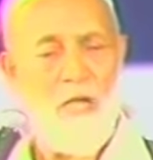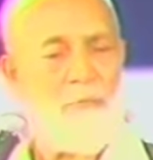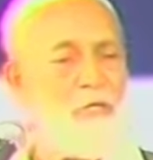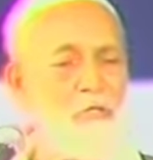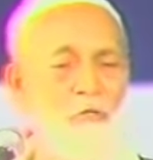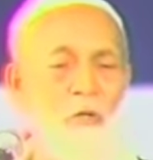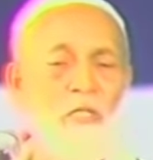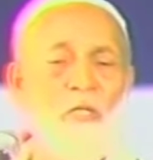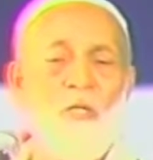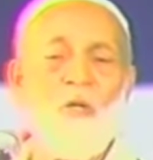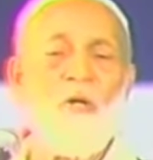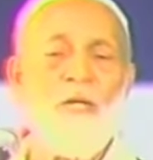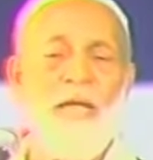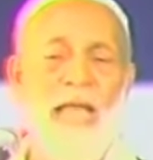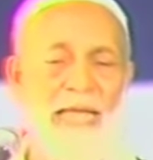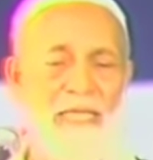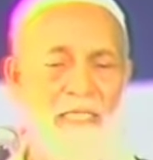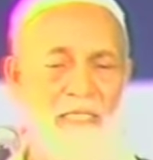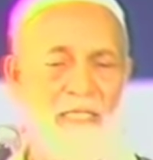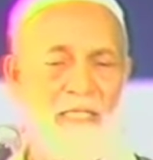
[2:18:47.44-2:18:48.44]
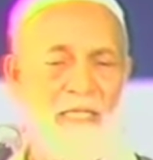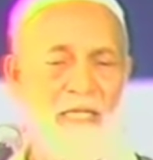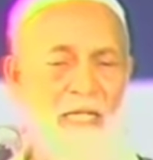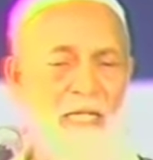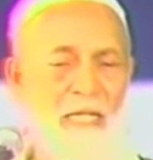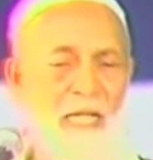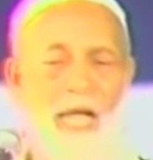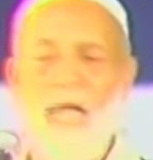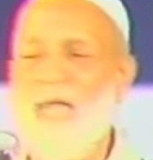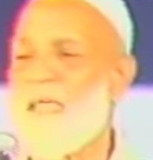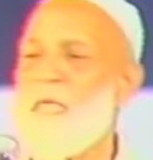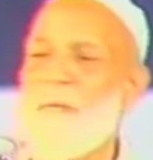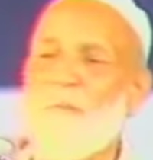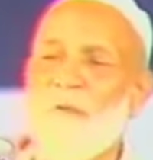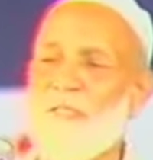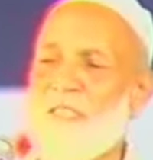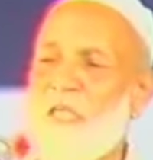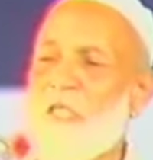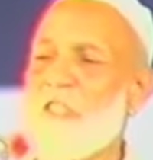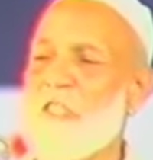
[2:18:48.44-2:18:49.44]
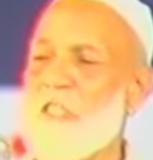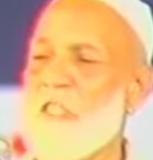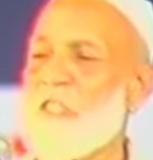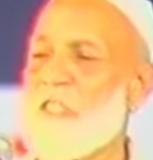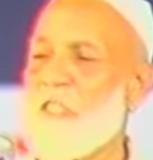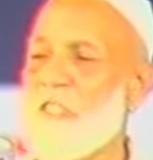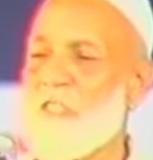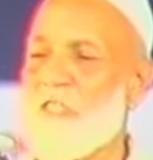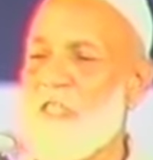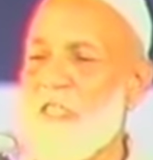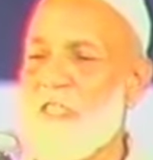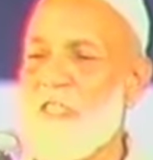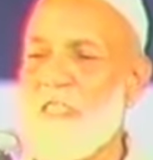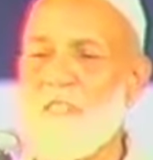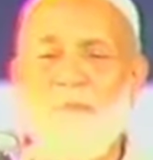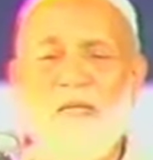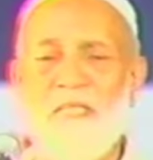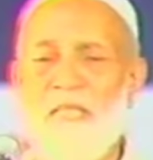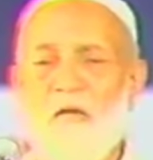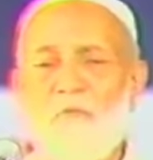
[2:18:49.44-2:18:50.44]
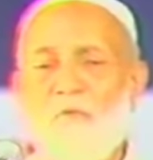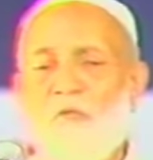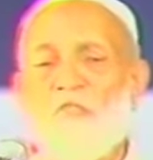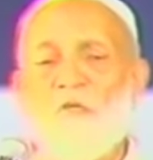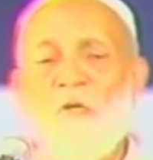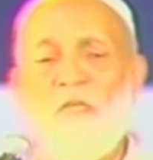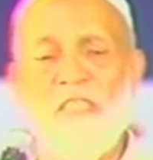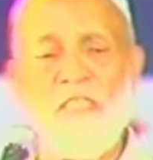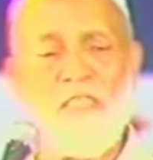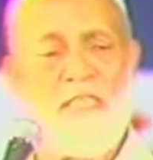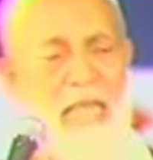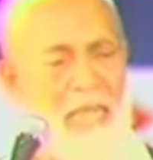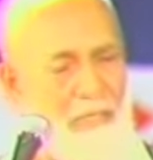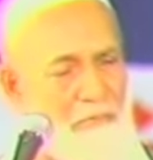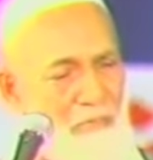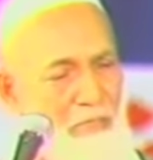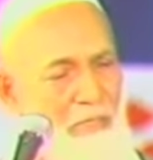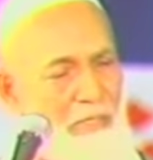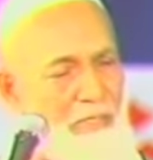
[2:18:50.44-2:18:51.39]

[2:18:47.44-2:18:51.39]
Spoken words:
I've been talking whole night. I keep on saying Jesus, Jesus, but that was not his name.